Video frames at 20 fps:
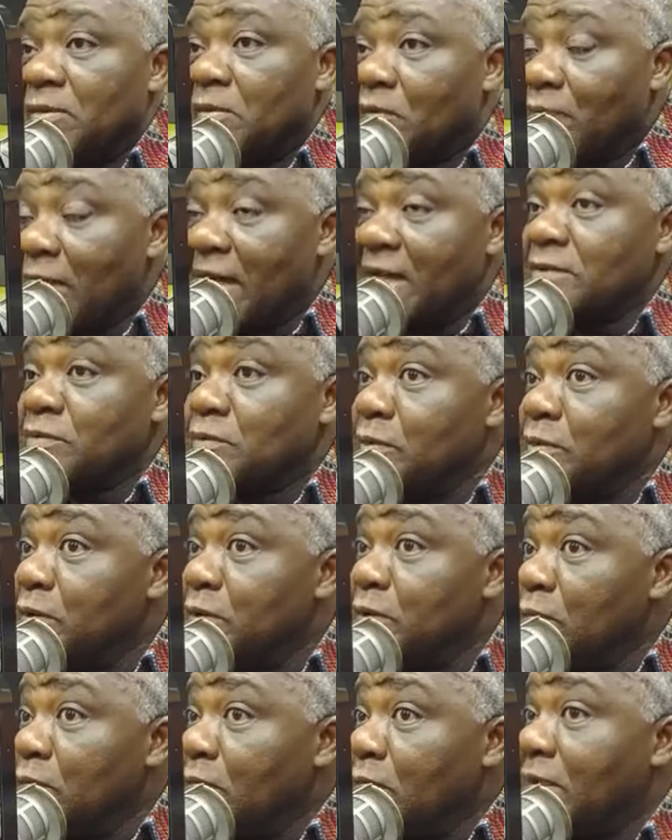Whilst we
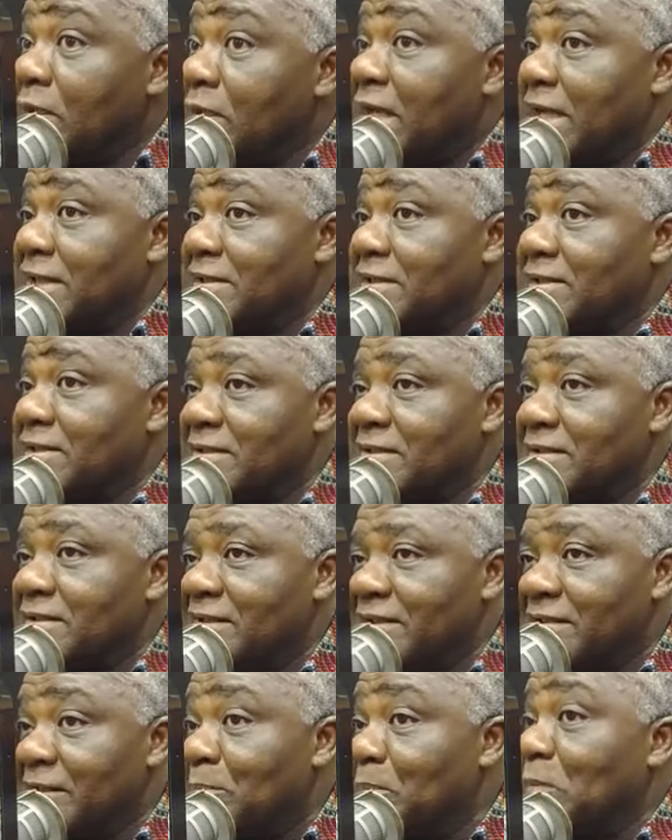look at
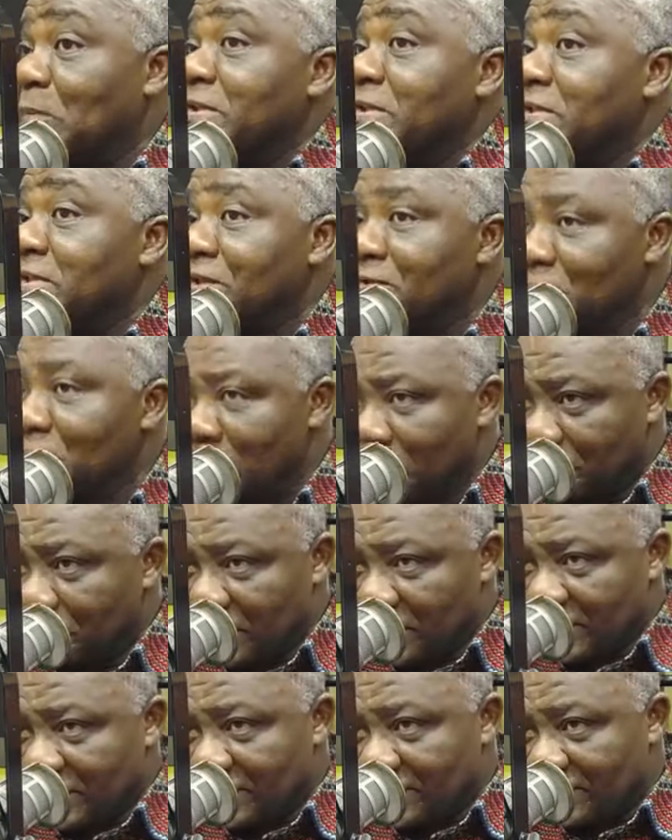the population growth
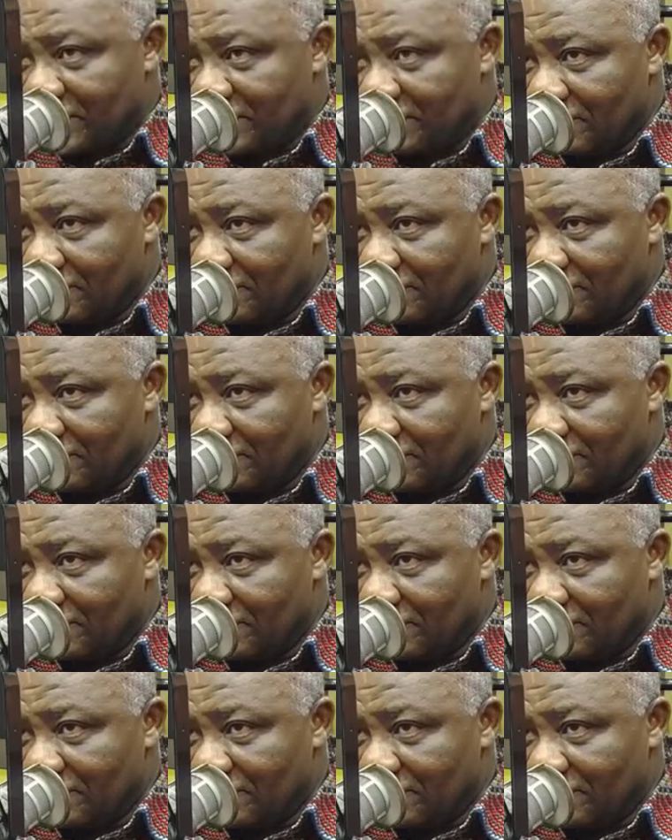rate,